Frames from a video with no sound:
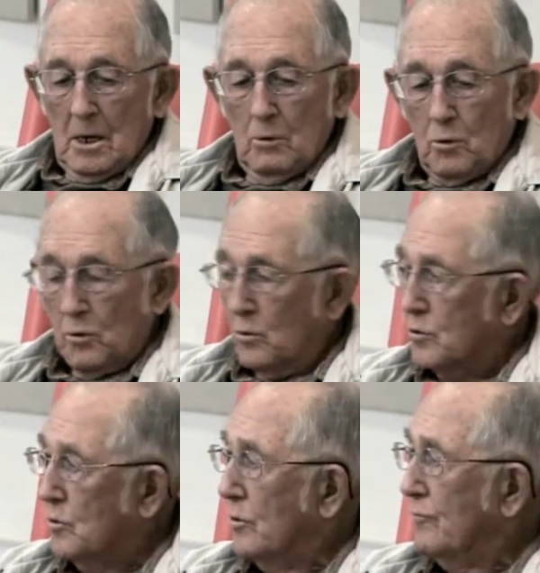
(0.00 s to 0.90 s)
I won't
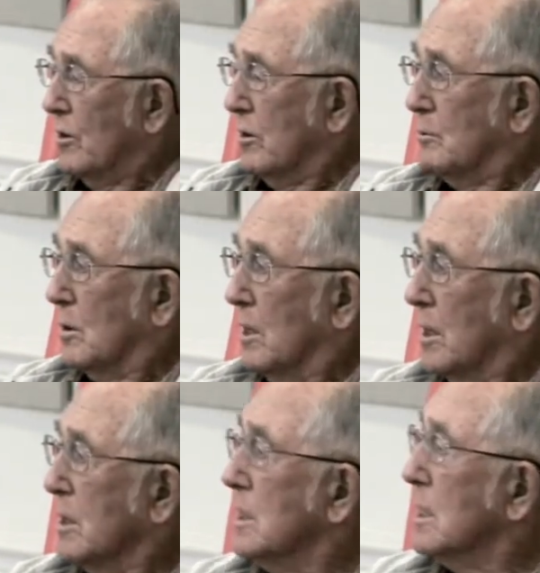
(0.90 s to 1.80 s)
go to her very
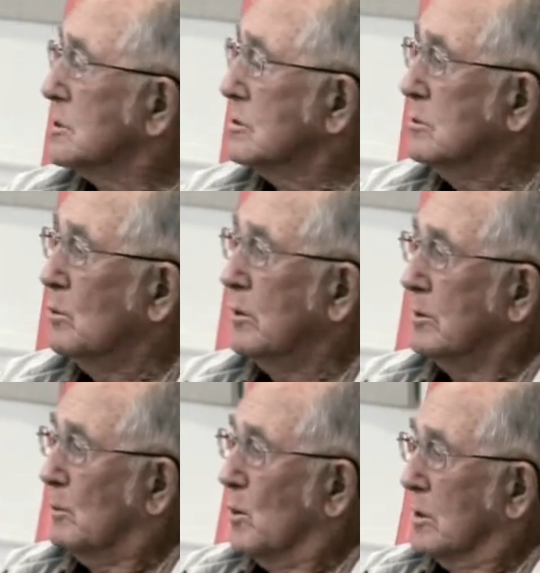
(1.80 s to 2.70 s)
politely and ask her
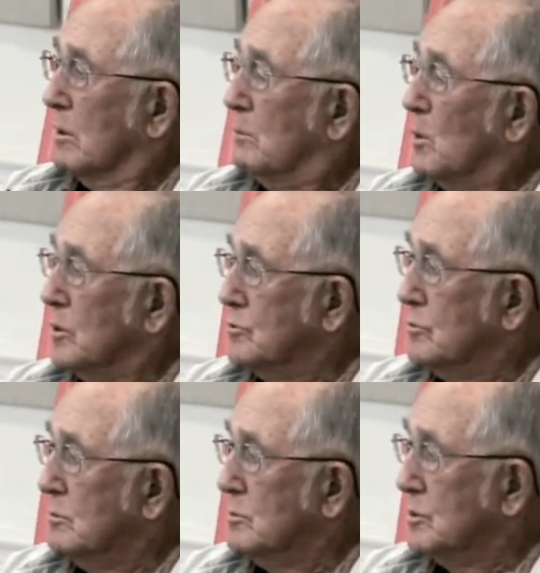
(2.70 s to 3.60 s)
where the boy, little boy's
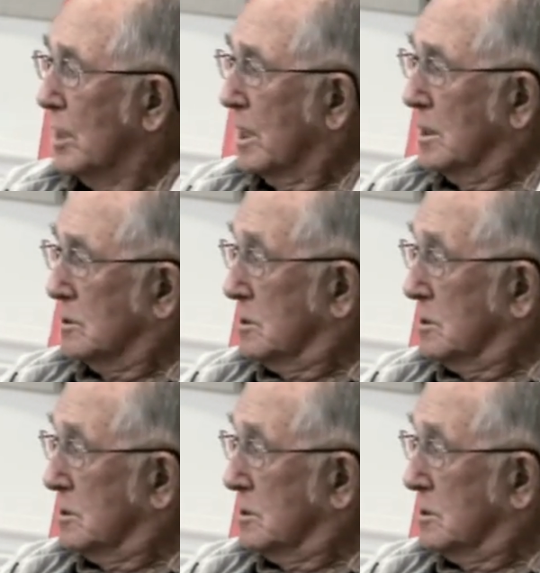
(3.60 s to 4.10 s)
room was at.